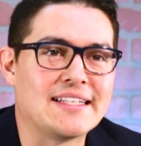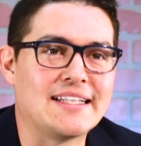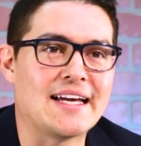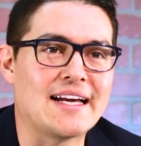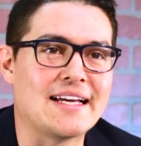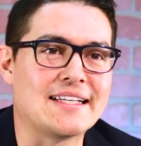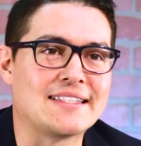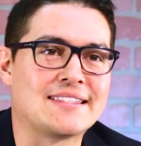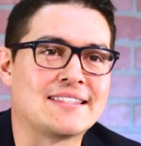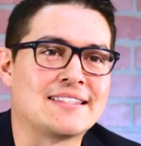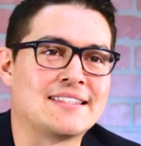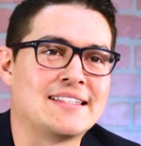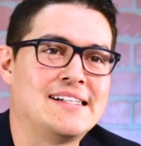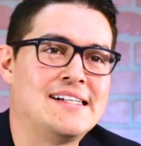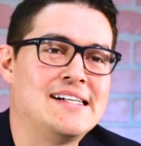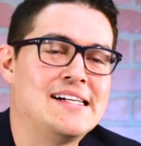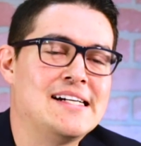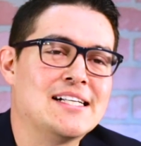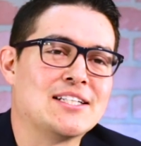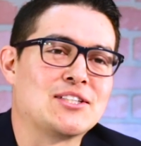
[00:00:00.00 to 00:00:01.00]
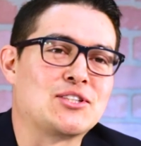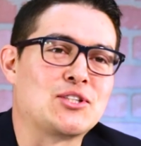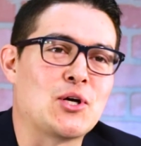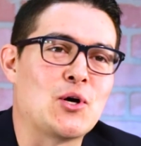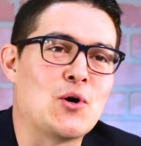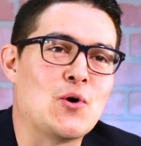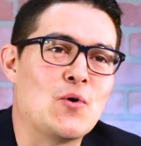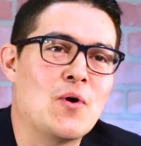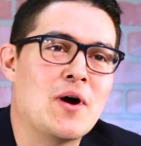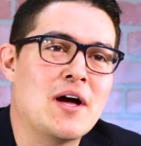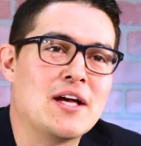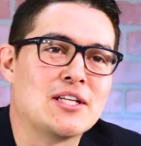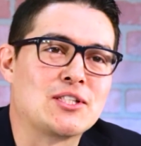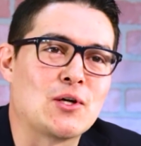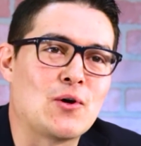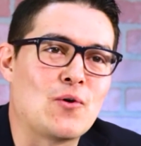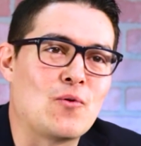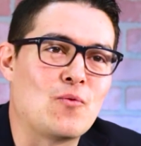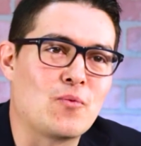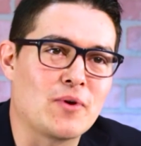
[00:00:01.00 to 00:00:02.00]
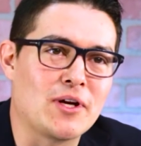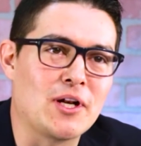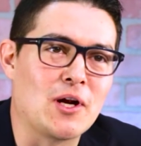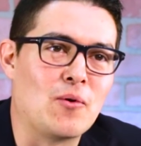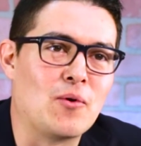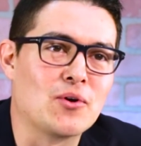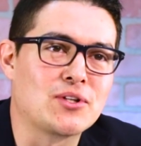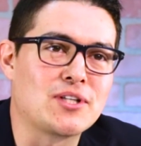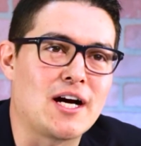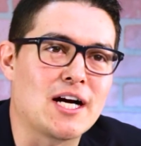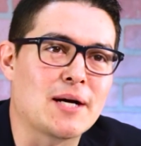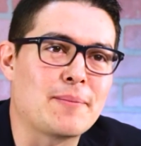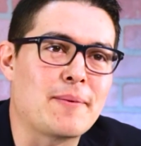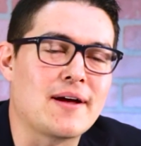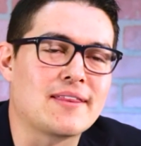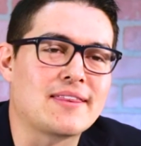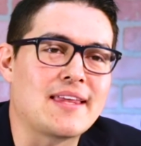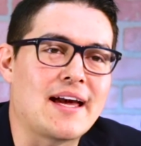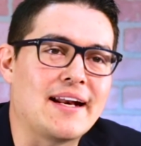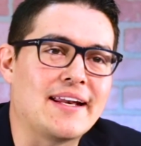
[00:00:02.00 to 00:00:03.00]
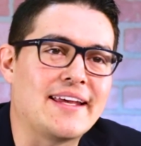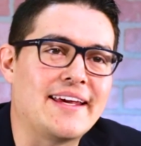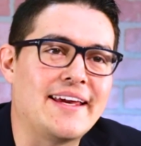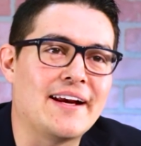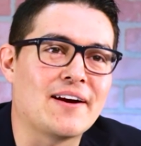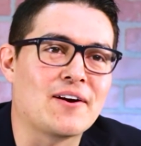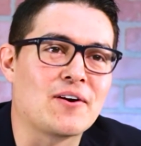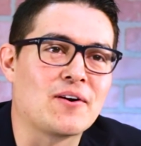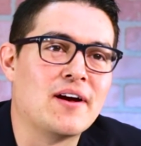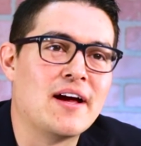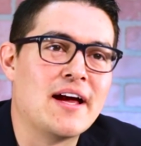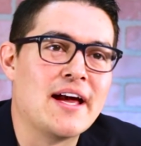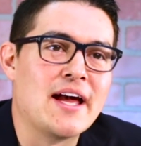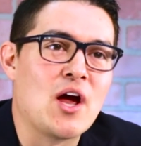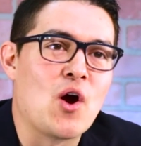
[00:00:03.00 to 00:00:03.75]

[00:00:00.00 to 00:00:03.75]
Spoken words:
yes. Okay. So we'll talk about that here.